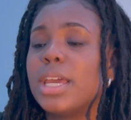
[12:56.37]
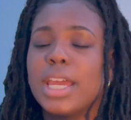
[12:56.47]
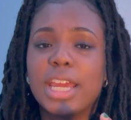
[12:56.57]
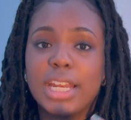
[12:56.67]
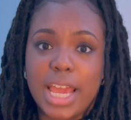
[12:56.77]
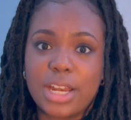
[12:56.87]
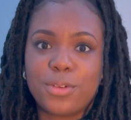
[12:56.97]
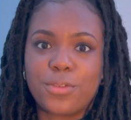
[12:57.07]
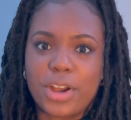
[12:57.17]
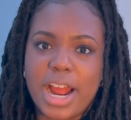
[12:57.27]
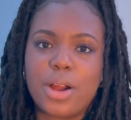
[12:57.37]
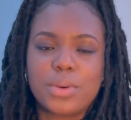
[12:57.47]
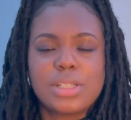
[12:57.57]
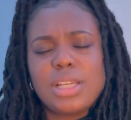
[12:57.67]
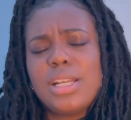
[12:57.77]
and edit for
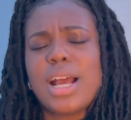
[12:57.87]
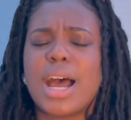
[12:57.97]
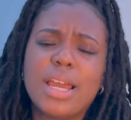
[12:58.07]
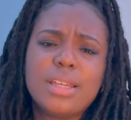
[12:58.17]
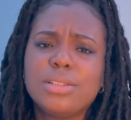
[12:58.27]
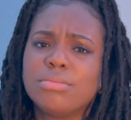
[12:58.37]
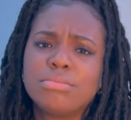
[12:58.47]
hours, and I